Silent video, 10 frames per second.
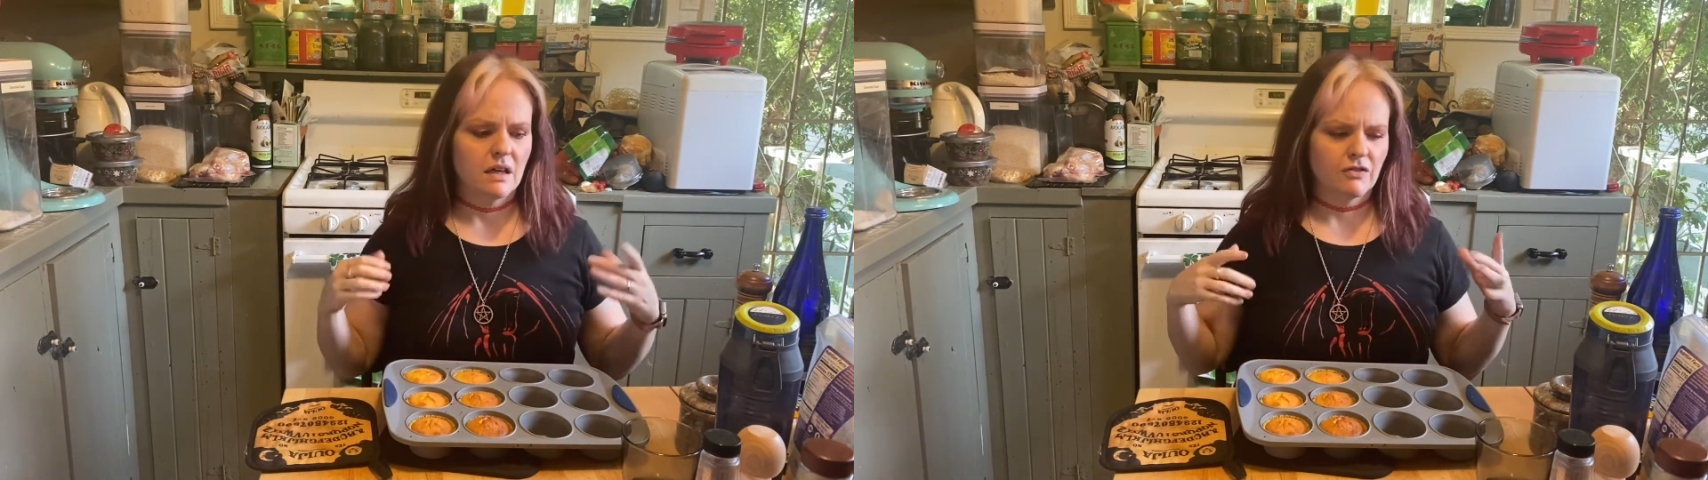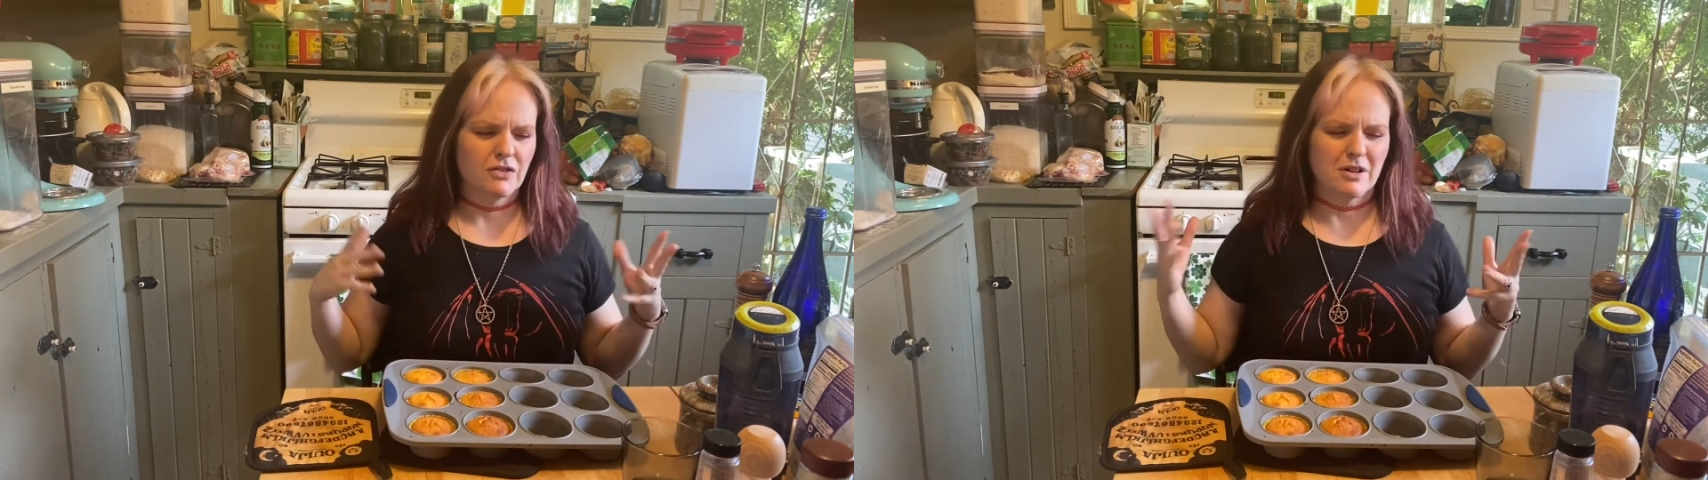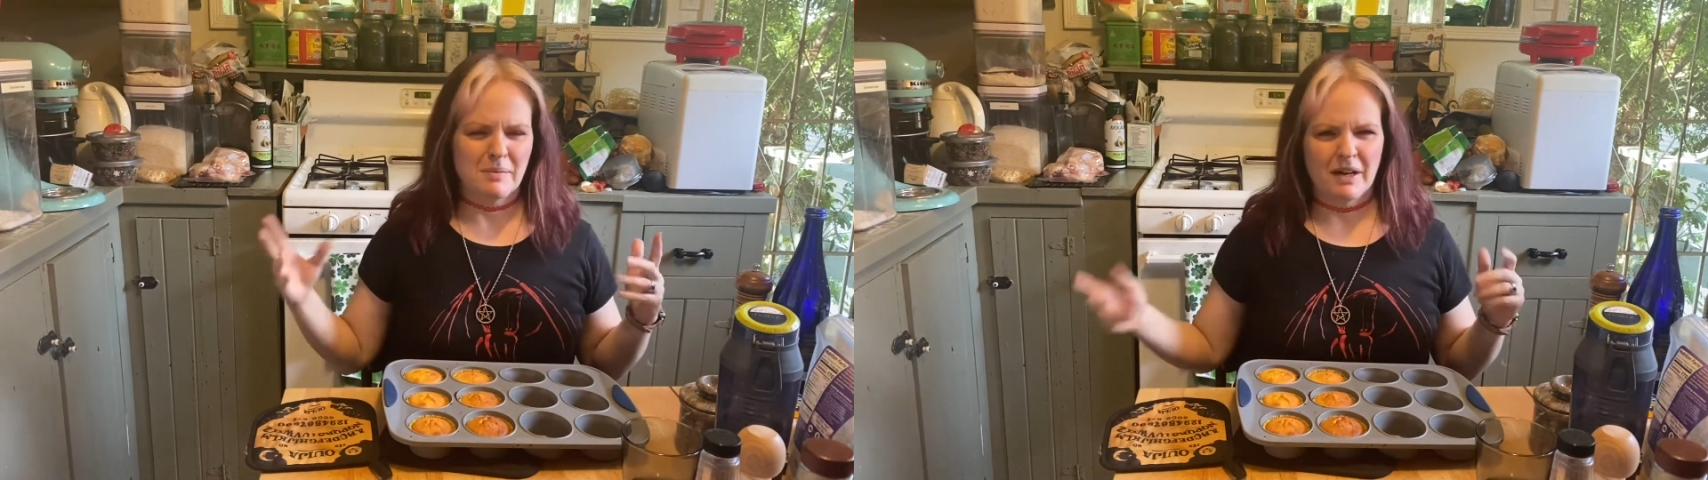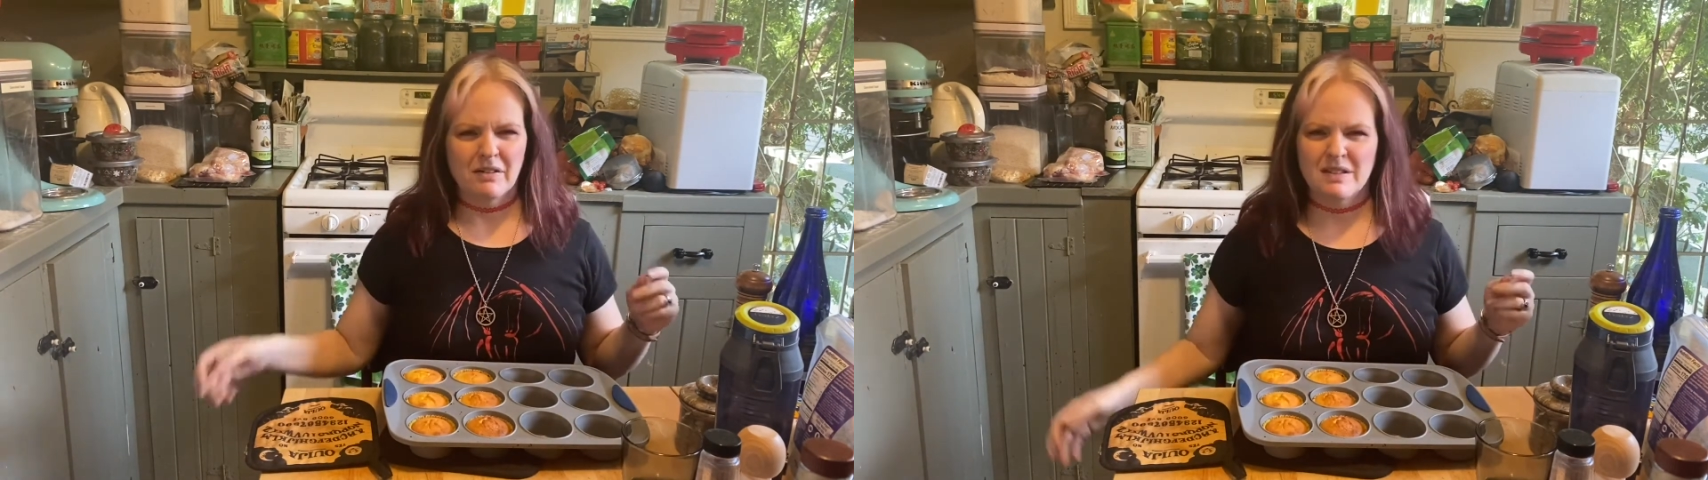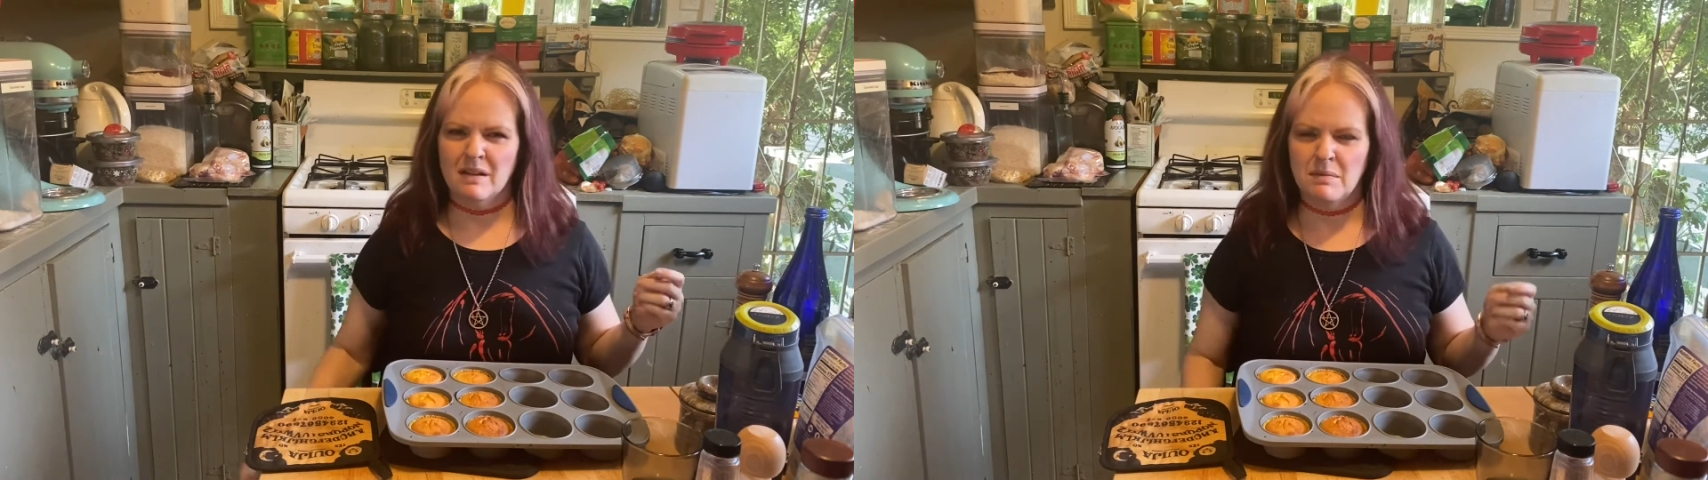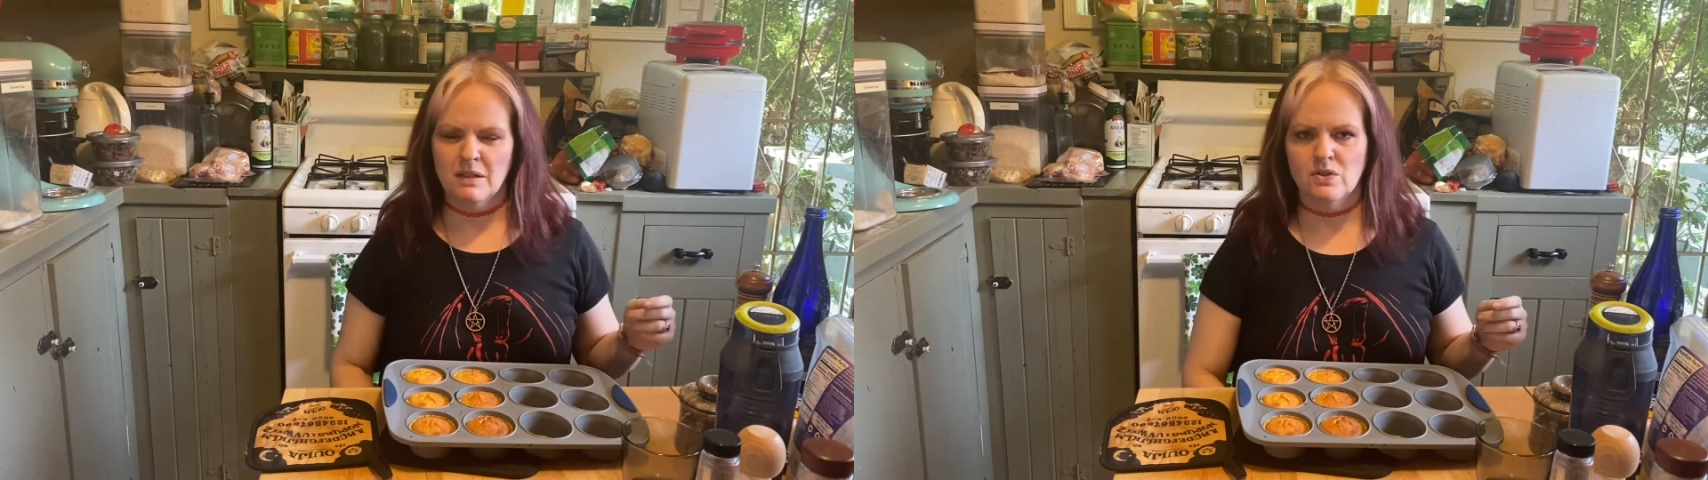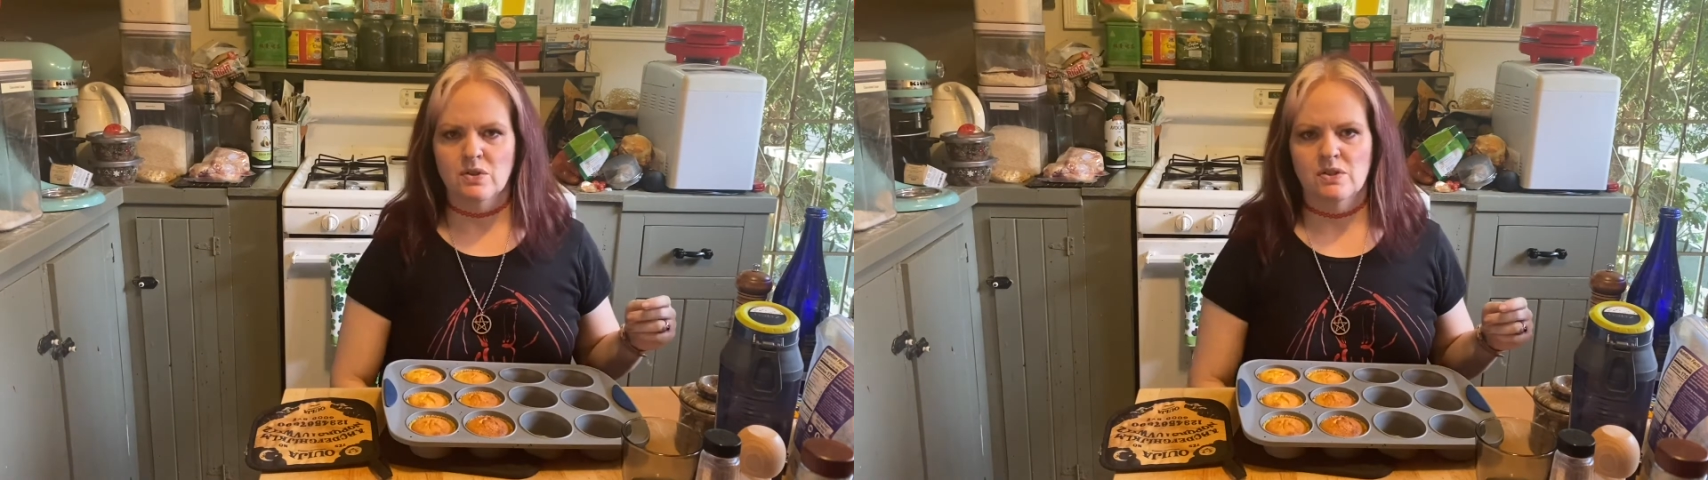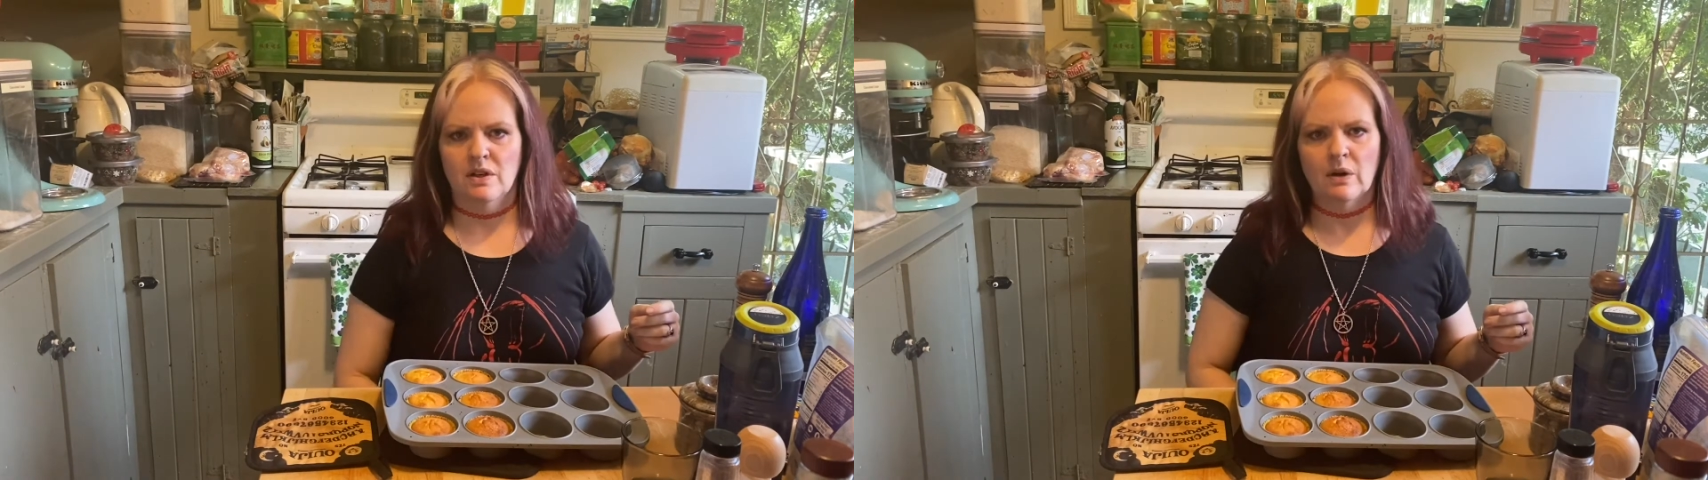for about 10 minutes or
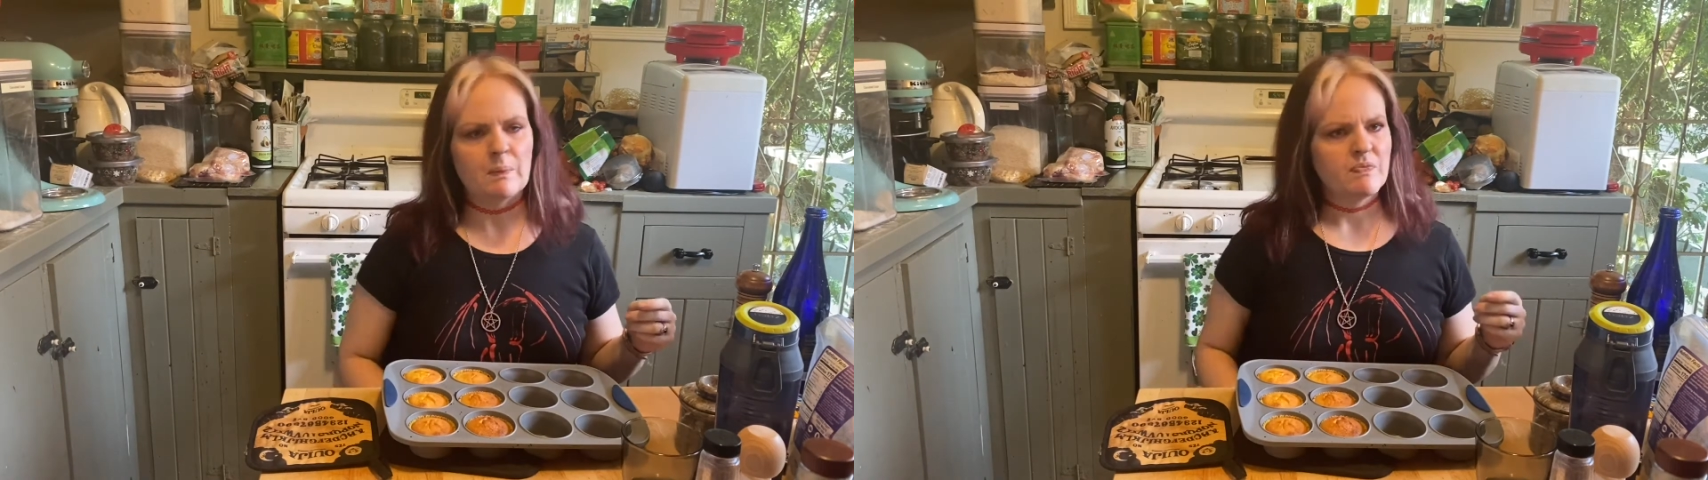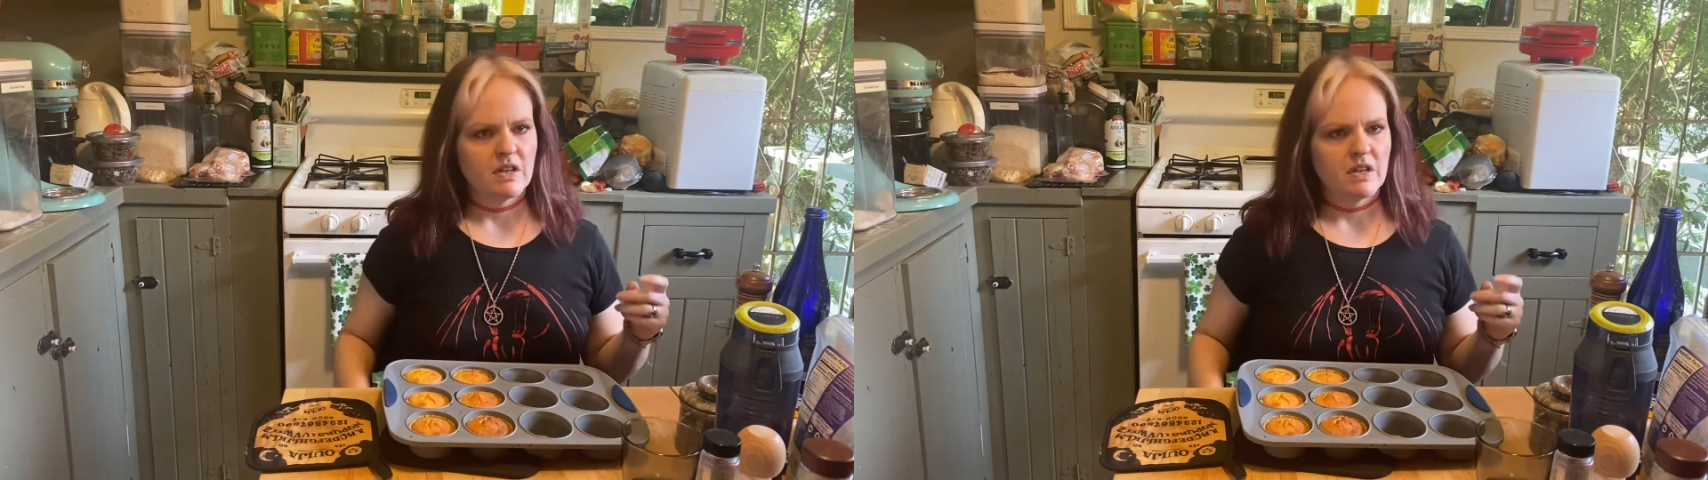so,